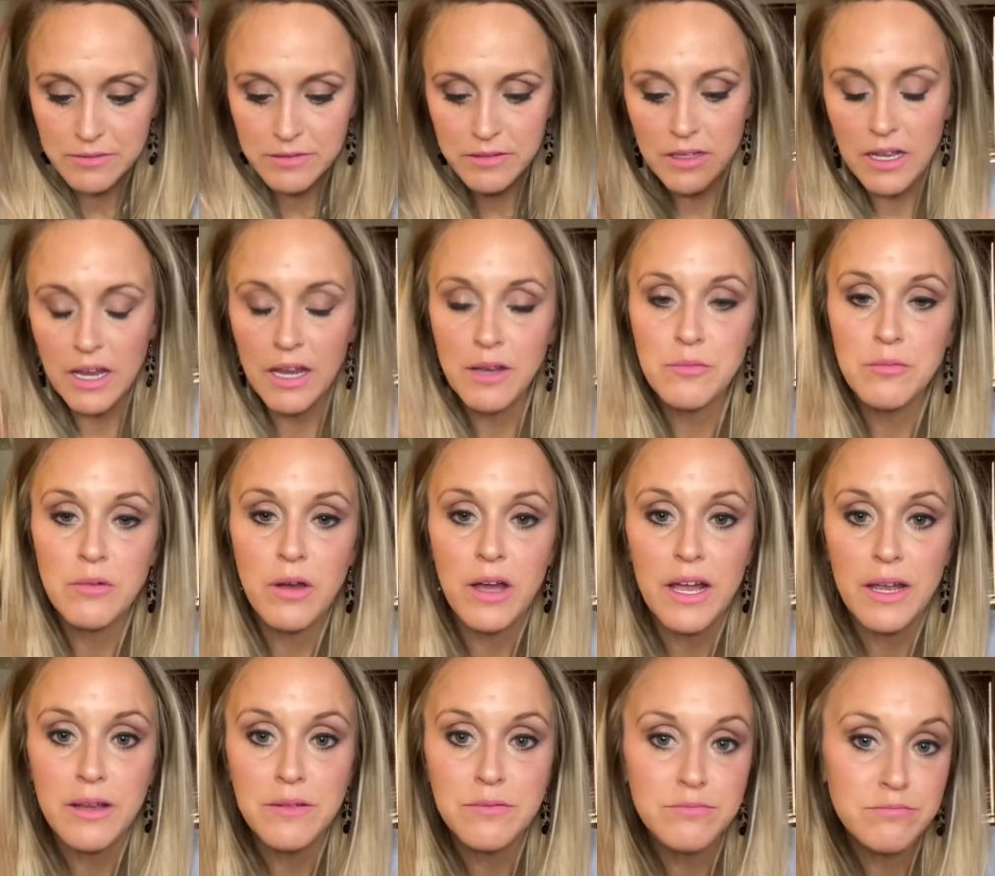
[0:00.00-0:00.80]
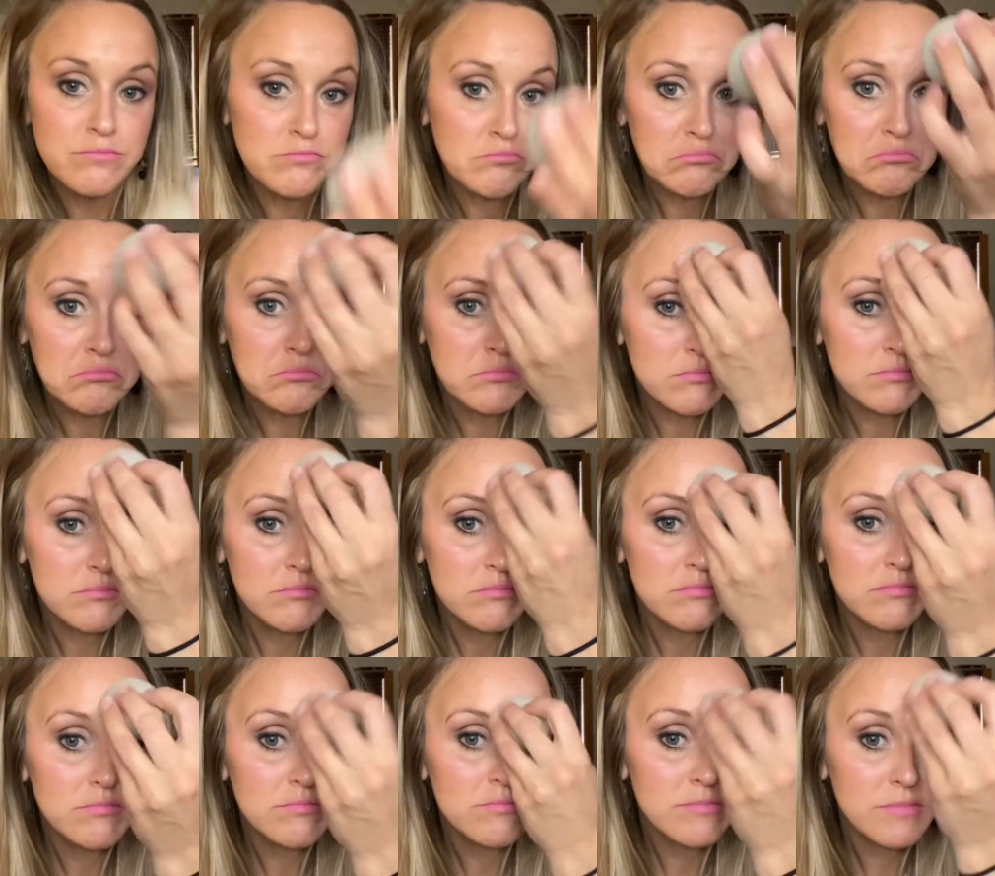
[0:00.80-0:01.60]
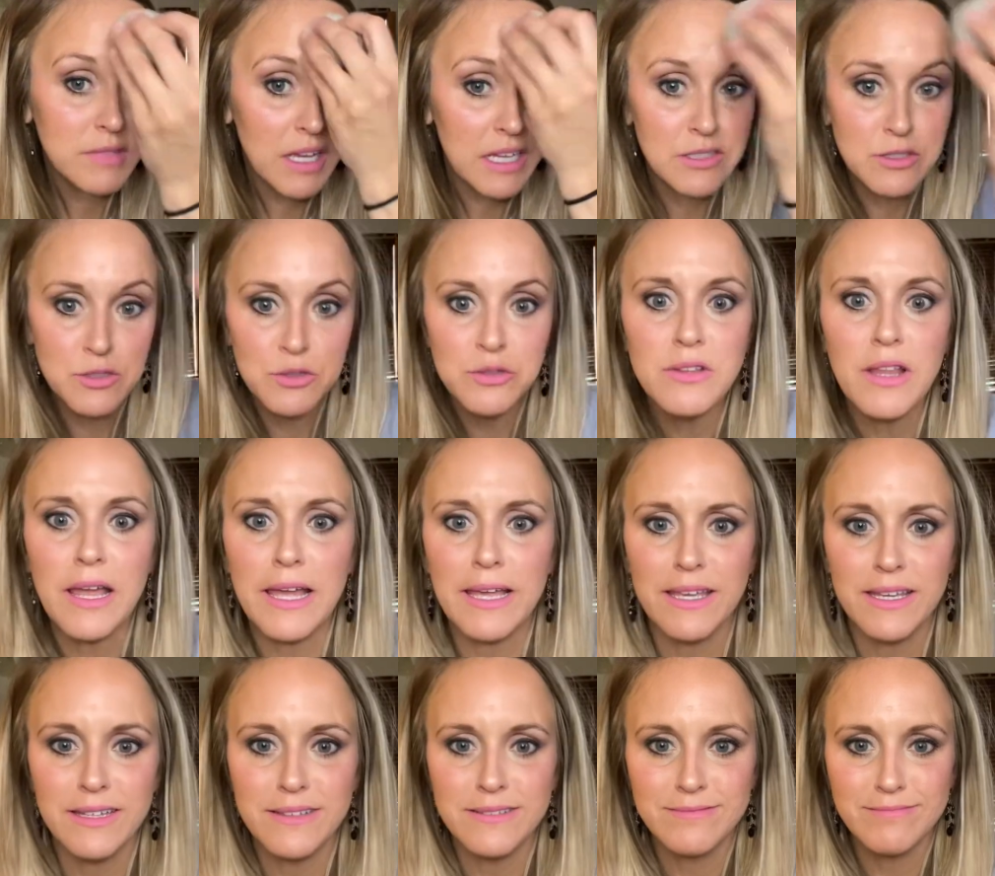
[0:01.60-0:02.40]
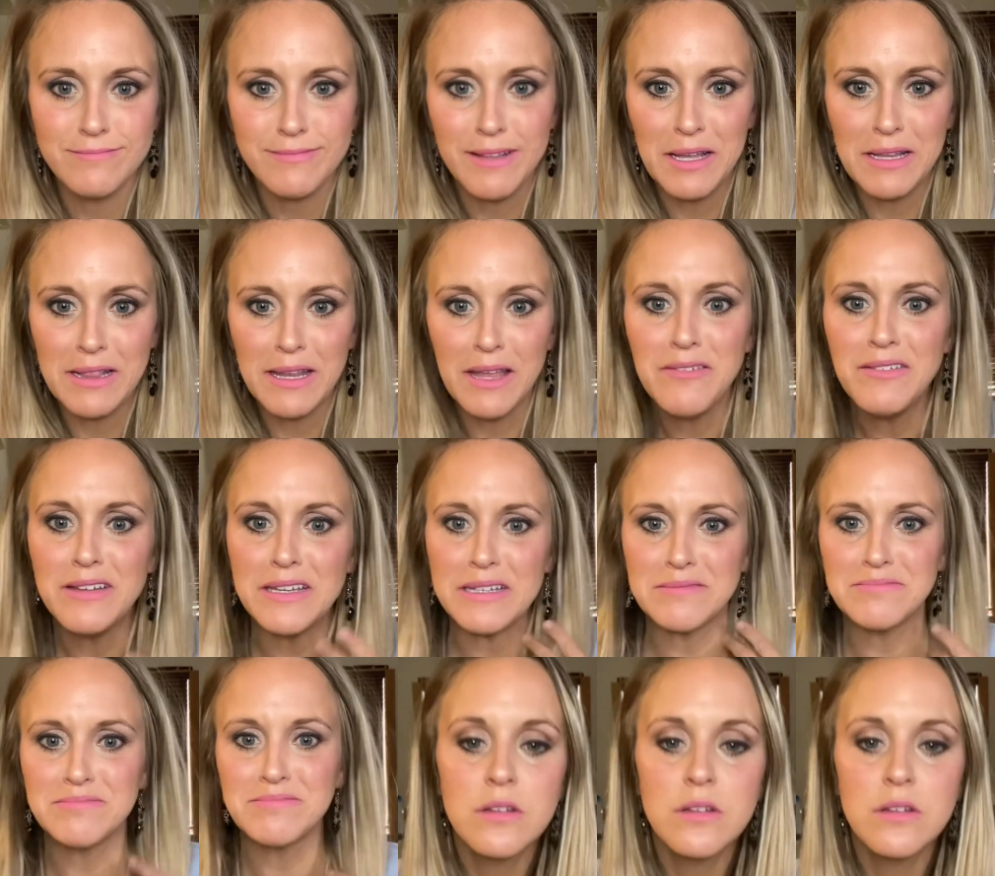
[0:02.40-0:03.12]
I do like it. I love it.